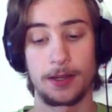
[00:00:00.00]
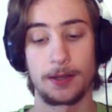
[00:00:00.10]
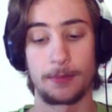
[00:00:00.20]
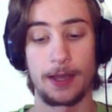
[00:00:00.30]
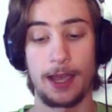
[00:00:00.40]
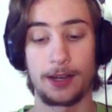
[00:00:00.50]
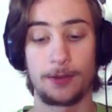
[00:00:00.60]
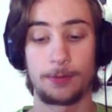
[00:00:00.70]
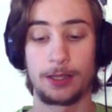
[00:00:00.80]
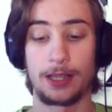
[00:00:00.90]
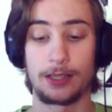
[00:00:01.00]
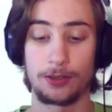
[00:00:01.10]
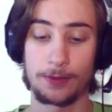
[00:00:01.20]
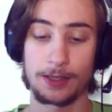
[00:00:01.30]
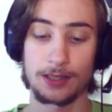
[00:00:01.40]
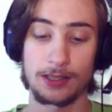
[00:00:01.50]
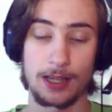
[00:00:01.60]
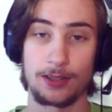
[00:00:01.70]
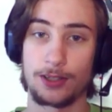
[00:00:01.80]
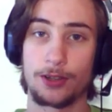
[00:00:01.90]
But hopefully they do fix it,
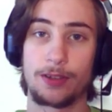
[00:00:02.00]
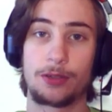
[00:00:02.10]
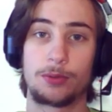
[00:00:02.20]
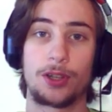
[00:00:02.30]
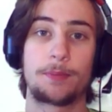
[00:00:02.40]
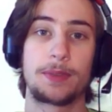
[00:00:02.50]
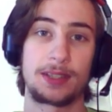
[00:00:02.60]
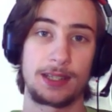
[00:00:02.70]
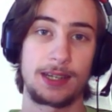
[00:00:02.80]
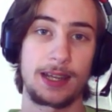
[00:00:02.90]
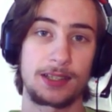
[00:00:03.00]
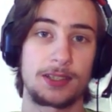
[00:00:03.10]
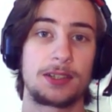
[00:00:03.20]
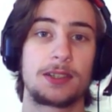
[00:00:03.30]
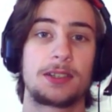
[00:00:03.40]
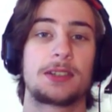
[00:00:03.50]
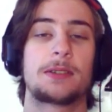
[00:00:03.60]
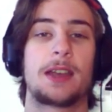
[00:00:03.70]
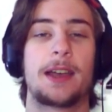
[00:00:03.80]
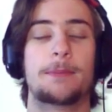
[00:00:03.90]
and Zero Red will not miss the attacks.
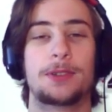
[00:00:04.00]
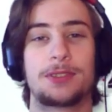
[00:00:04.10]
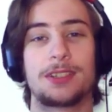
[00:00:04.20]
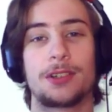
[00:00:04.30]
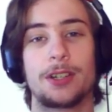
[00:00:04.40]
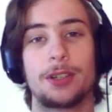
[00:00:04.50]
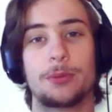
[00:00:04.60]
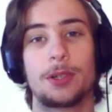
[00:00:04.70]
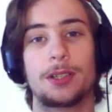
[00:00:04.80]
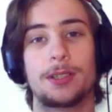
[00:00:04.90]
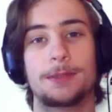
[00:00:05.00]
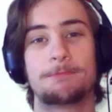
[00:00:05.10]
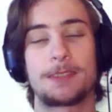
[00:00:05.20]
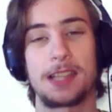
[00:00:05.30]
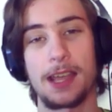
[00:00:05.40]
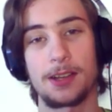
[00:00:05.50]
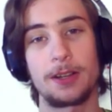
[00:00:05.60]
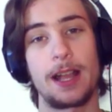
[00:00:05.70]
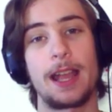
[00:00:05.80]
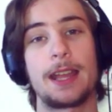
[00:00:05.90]
Blue Centurion will
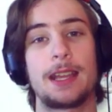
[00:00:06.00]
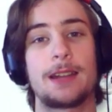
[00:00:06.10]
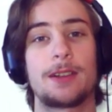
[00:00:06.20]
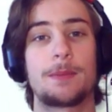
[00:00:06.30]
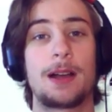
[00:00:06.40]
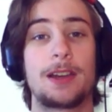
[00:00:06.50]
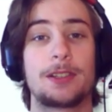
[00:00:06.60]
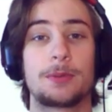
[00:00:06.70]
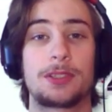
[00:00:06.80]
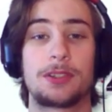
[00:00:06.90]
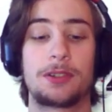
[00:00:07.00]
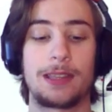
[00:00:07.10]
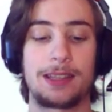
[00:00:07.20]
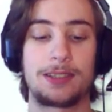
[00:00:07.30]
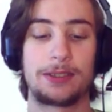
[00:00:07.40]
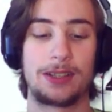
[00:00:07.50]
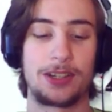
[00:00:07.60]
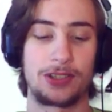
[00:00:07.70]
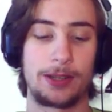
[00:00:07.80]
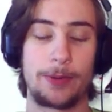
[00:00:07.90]
stagger, and Eric Myers will still get to
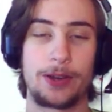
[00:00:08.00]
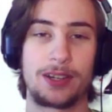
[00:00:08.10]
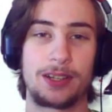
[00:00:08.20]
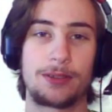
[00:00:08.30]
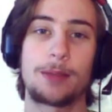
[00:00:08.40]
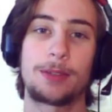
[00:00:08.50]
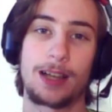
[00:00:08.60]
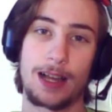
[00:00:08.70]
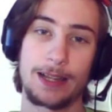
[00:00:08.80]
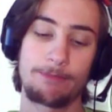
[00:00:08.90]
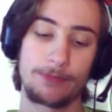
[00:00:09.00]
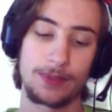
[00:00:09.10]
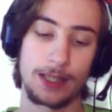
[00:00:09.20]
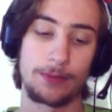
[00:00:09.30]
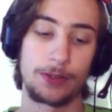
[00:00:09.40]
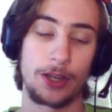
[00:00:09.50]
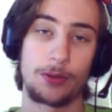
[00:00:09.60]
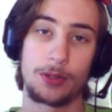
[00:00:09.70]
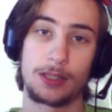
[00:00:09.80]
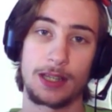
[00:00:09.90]
launch the opponent incredibly high, even
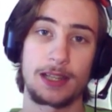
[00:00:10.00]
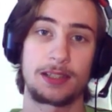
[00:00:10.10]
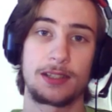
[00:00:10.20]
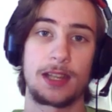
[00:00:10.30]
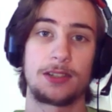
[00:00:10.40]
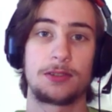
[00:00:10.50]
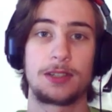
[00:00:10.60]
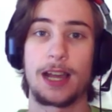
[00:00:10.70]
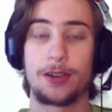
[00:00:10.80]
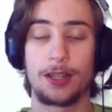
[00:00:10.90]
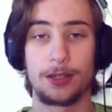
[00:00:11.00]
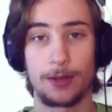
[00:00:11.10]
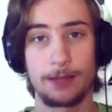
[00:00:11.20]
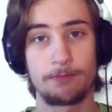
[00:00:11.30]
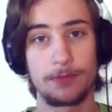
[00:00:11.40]
though he does send you down anyway.